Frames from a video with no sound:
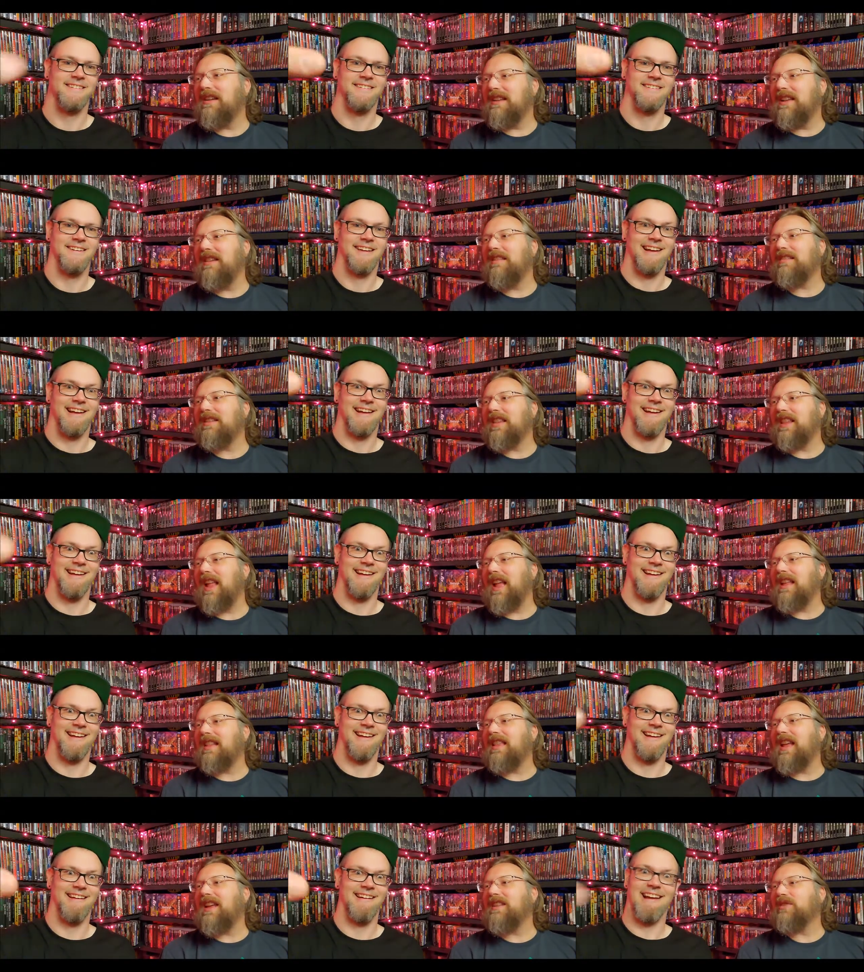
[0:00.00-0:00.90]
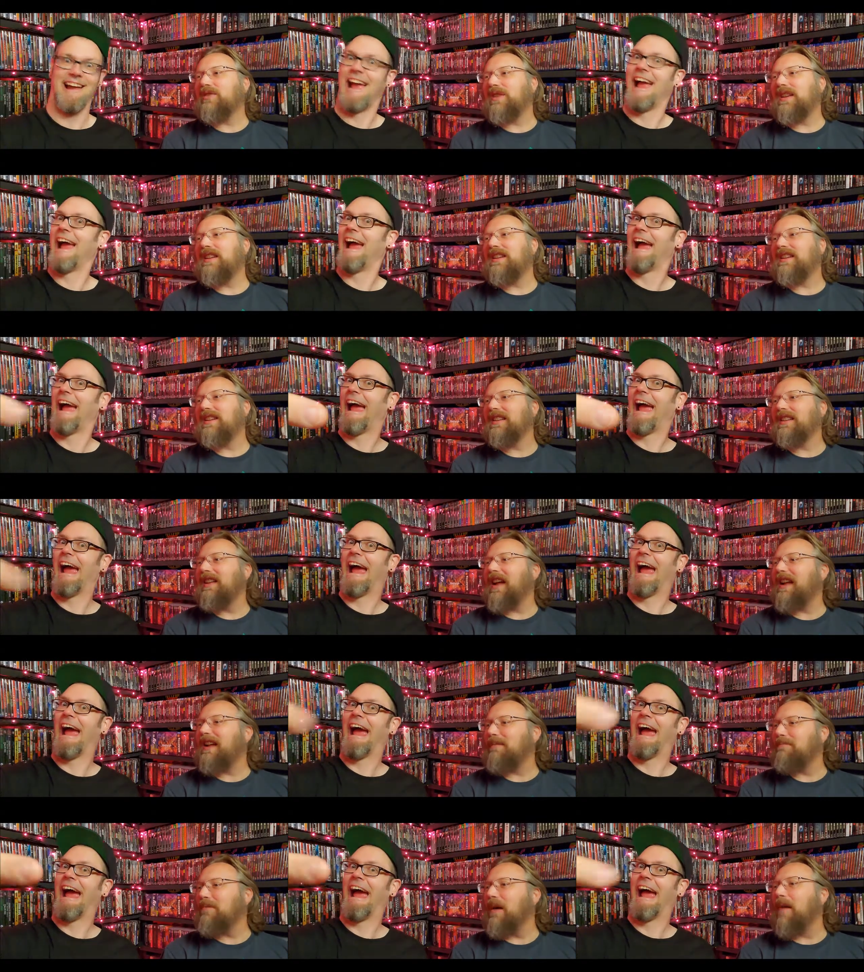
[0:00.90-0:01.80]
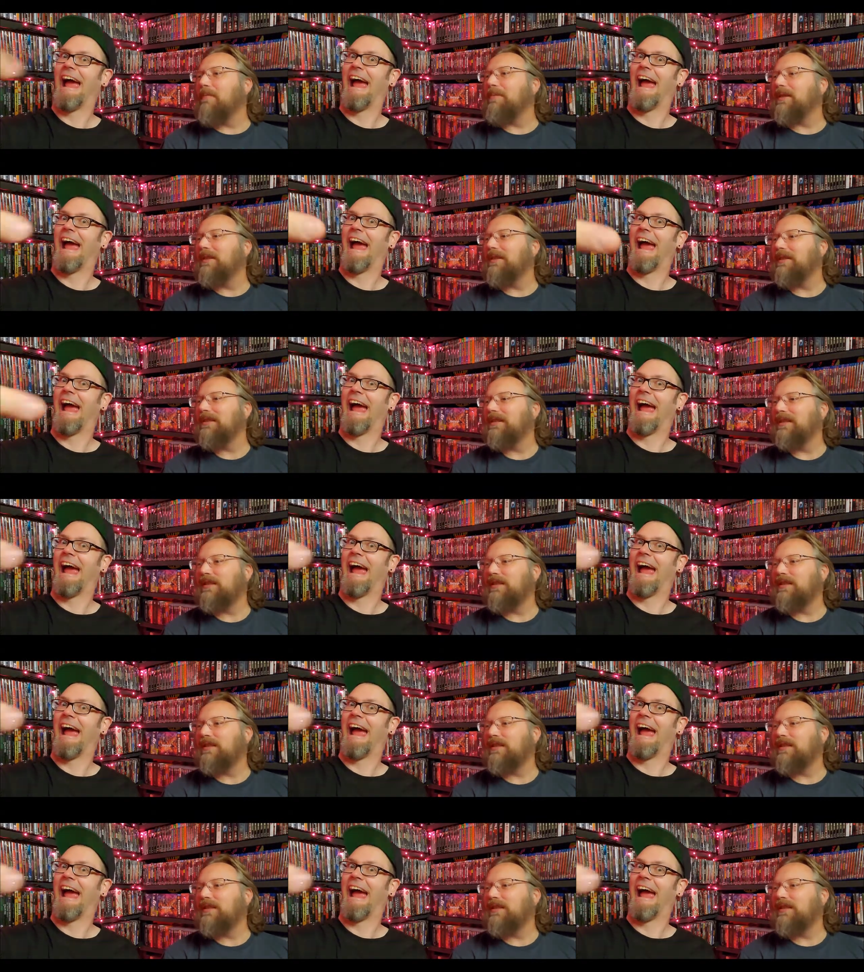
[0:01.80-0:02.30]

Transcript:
Speaker 1: it, they they treated it like a puppet.